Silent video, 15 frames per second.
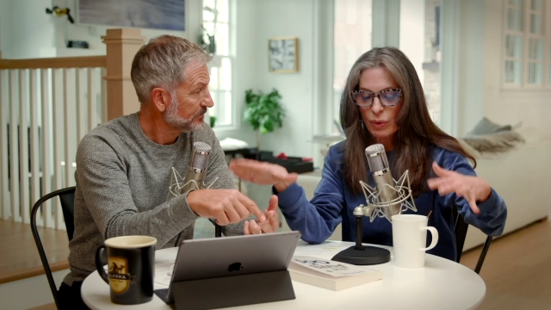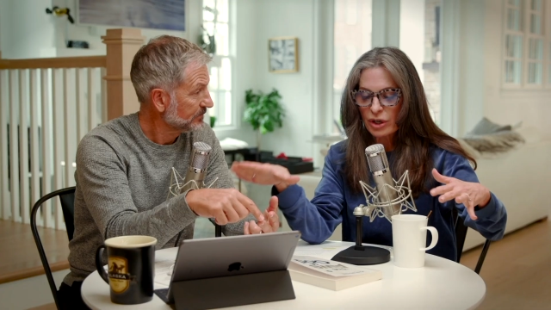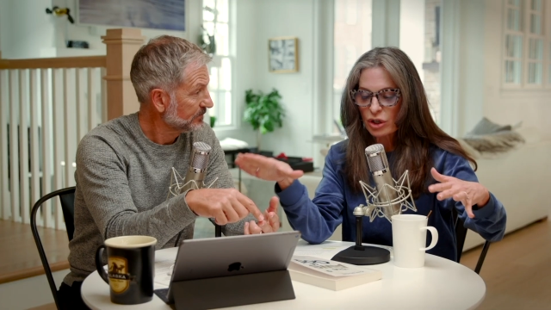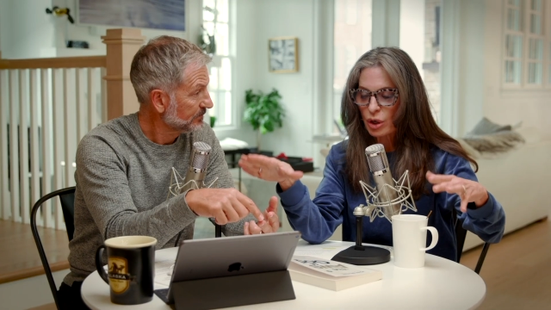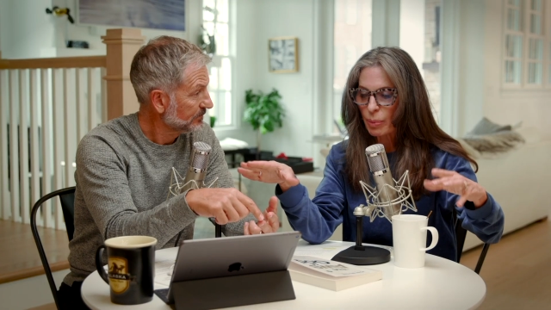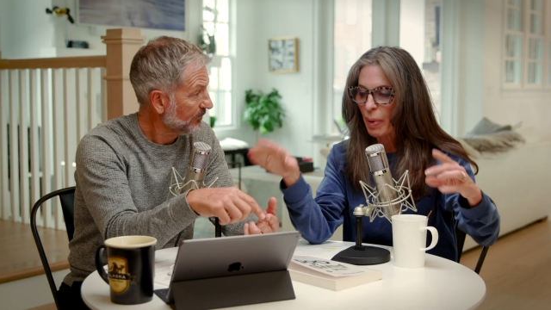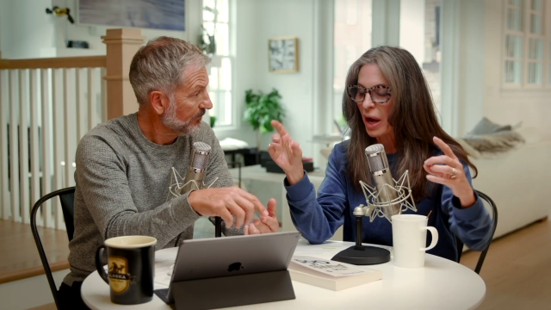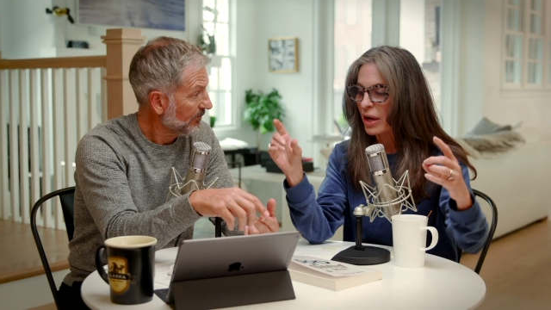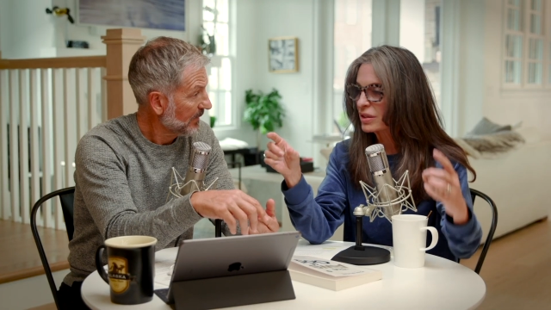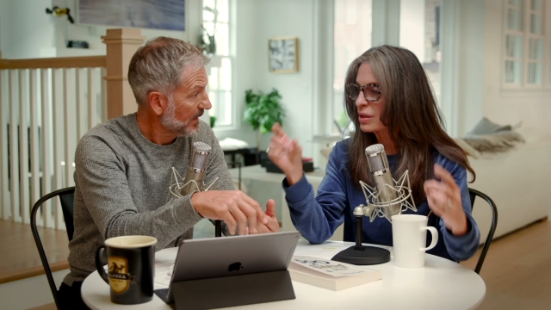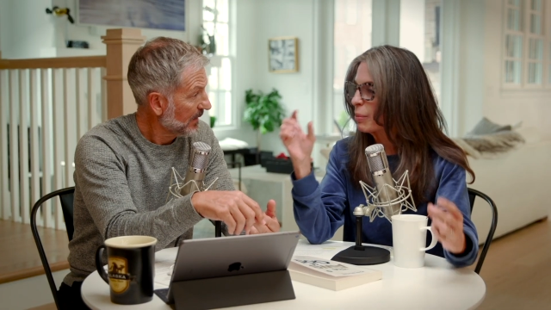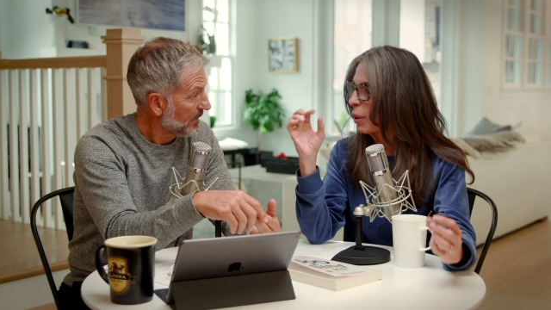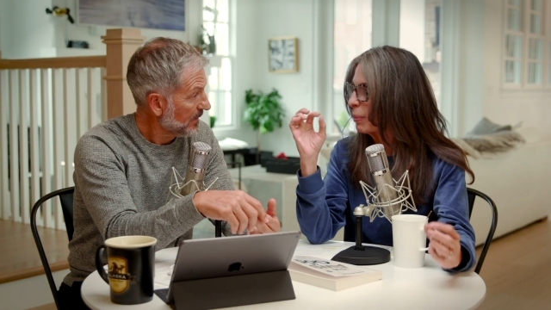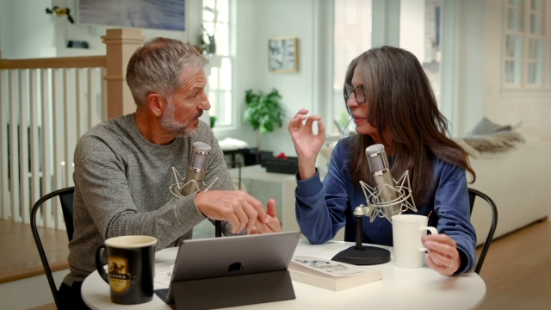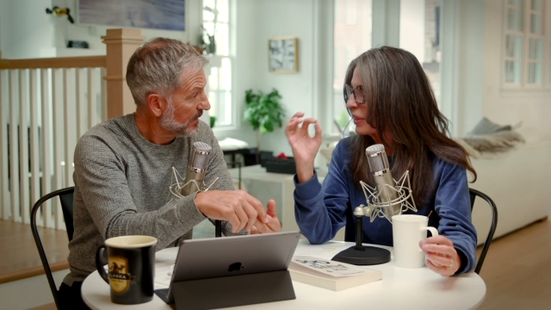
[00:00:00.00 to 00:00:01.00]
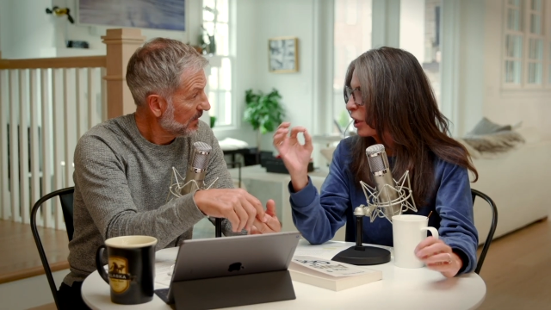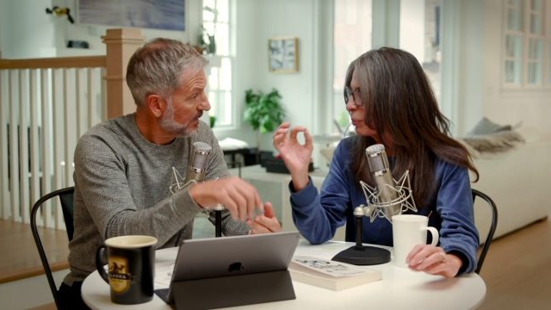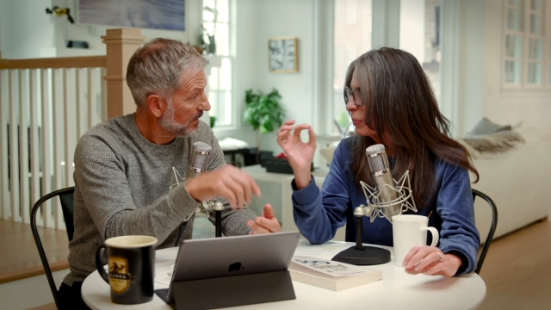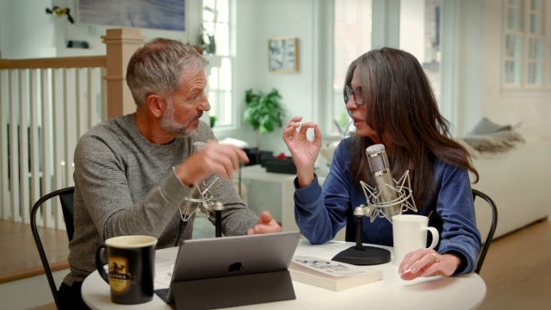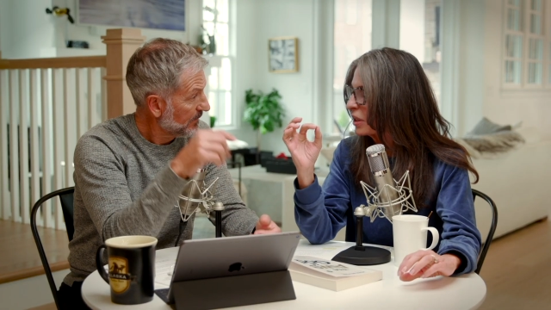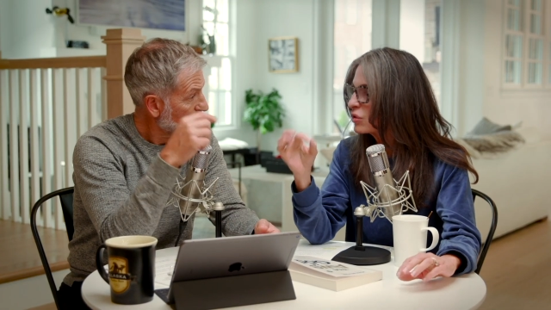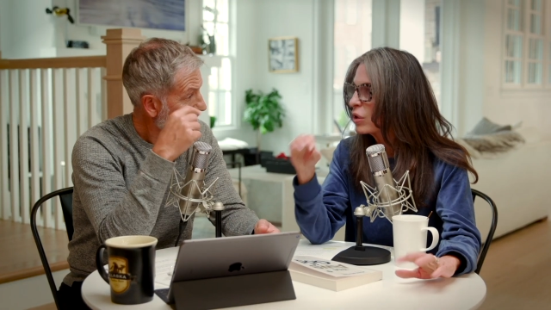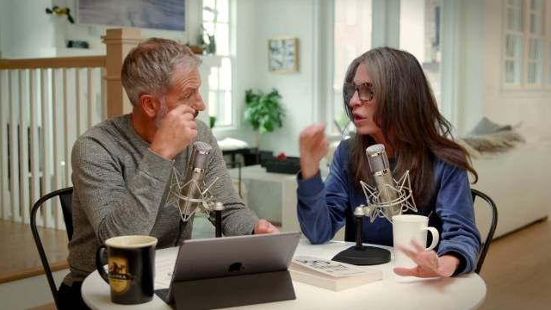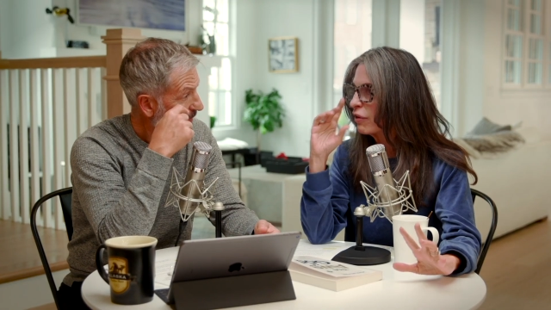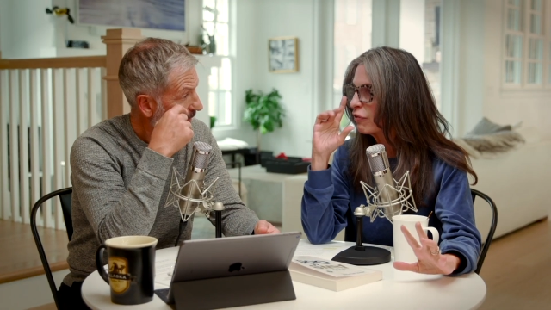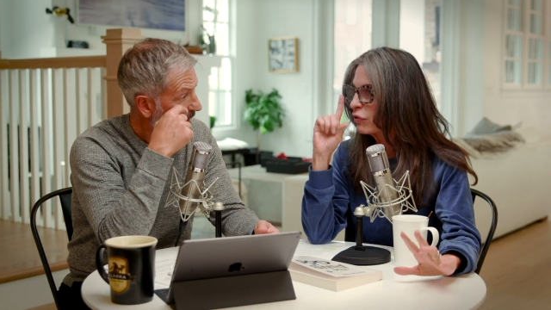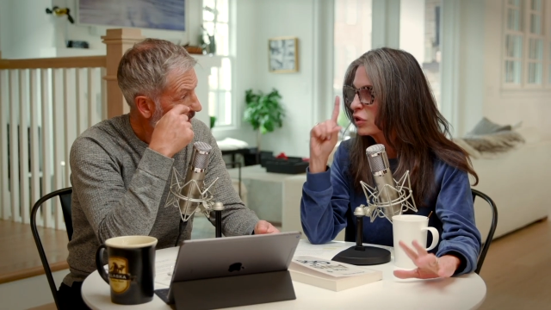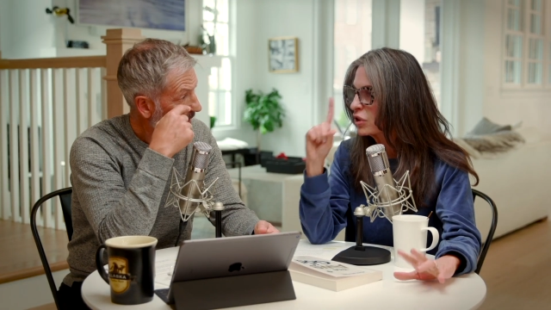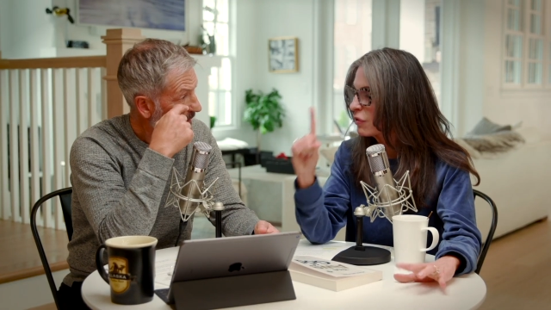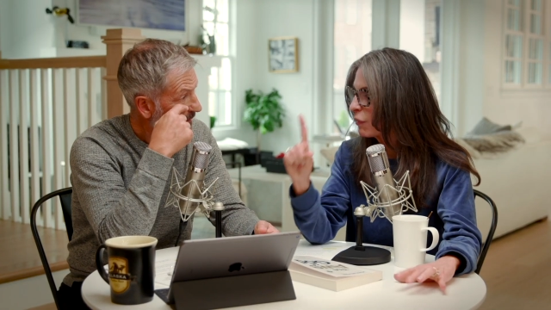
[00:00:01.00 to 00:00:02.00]
Speaker 1: want you to pause a moment there because no,
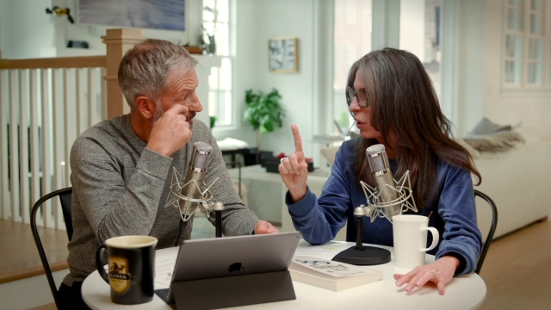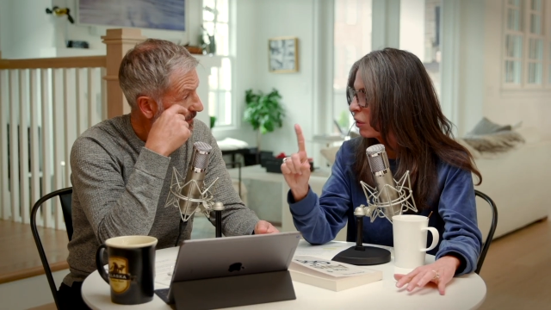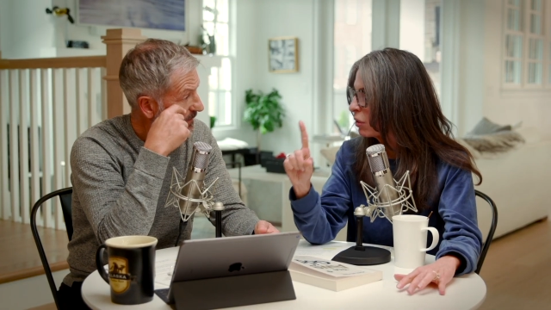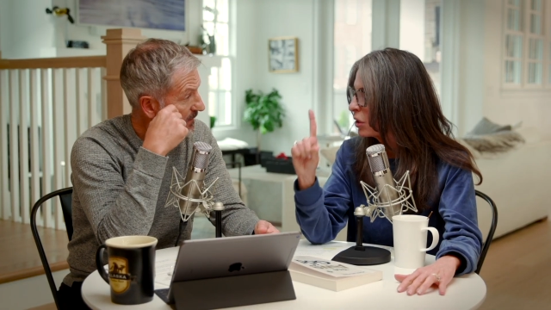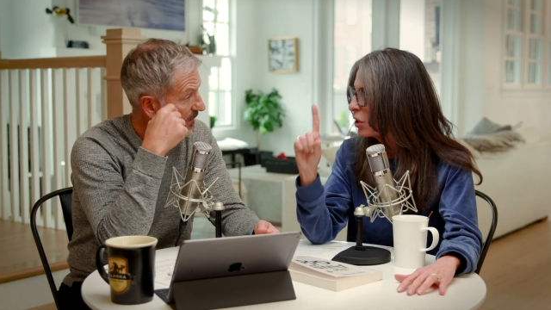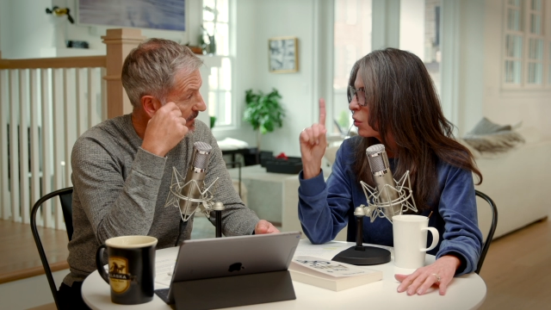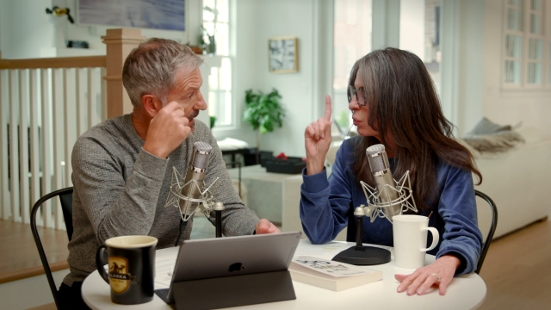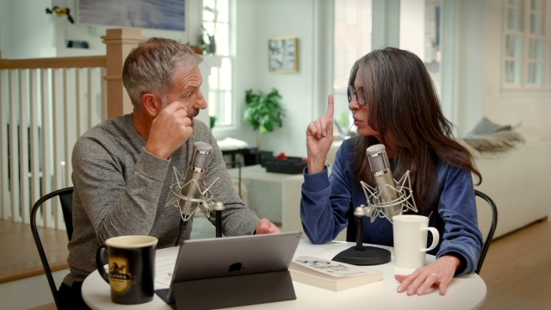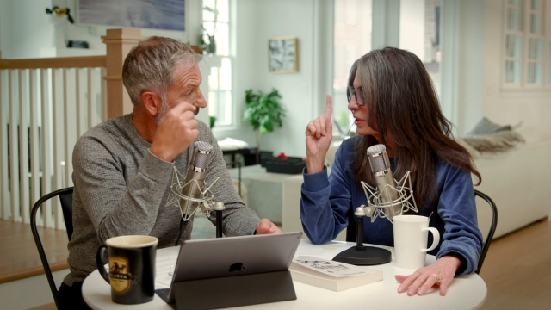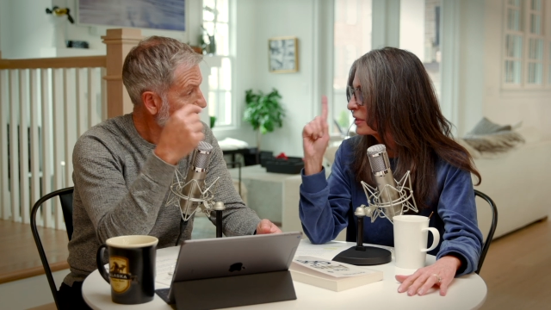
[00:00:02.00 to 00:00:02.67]
first of all, yeah.